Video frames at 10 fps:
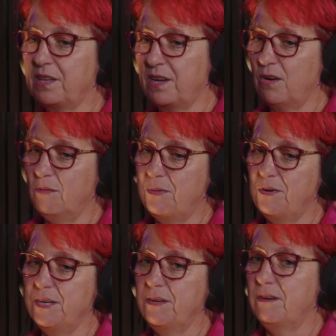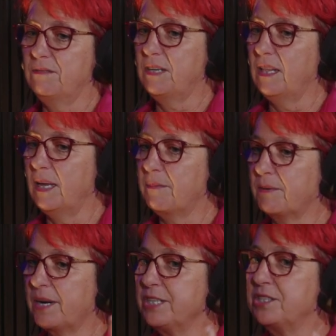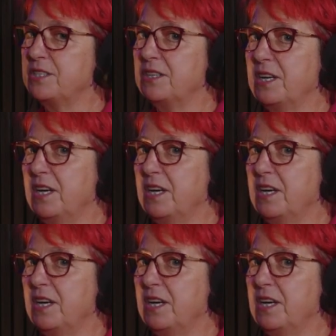that whole point of collaboration,